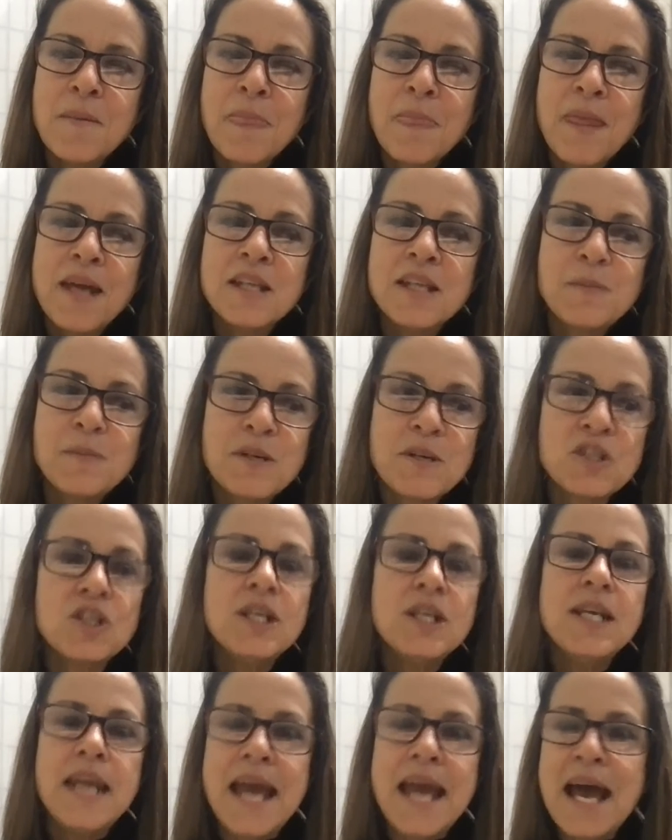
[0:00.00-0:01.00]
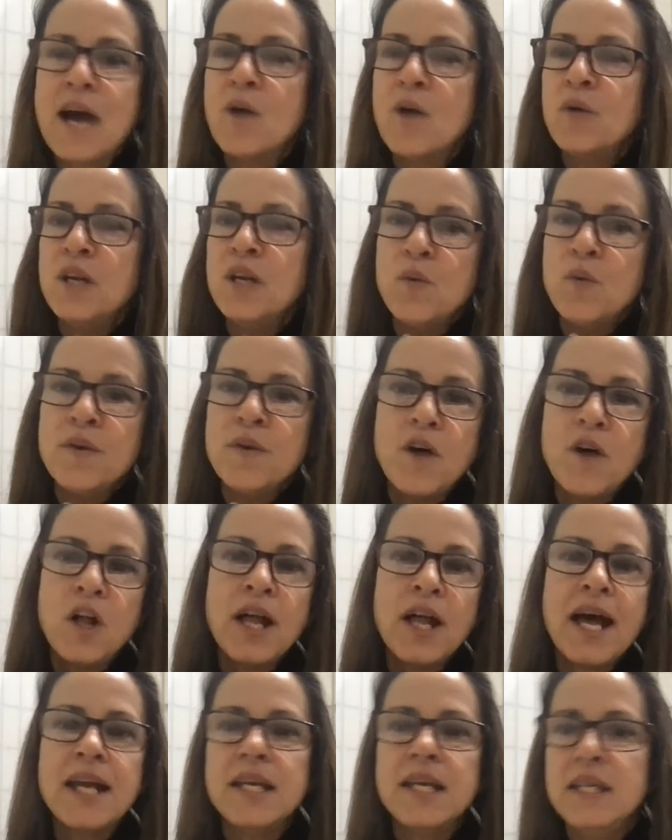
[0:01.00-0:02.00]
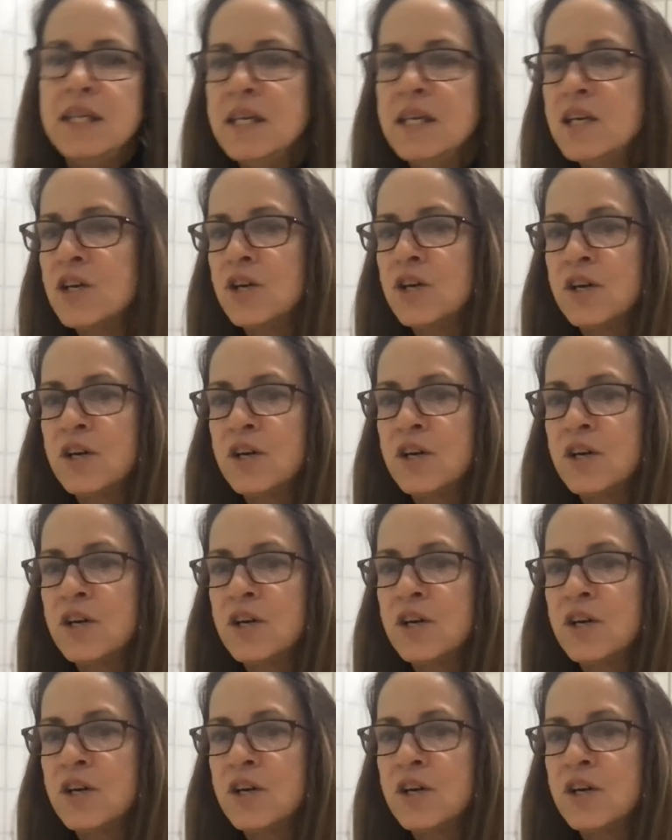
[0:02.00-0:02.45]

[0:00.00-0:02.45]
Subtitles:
And especially now, we've all had a year